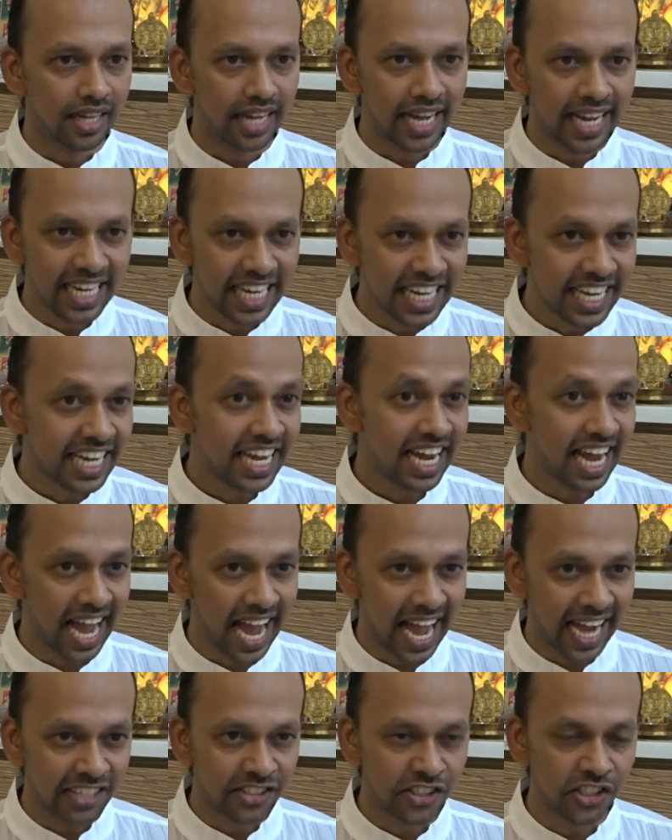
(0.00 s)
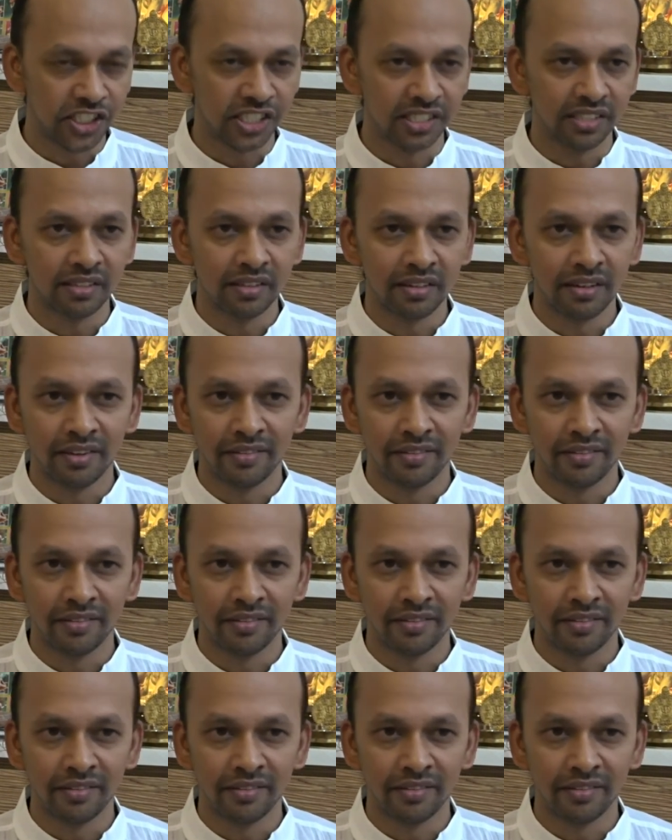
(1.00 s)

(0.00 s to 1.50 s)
any action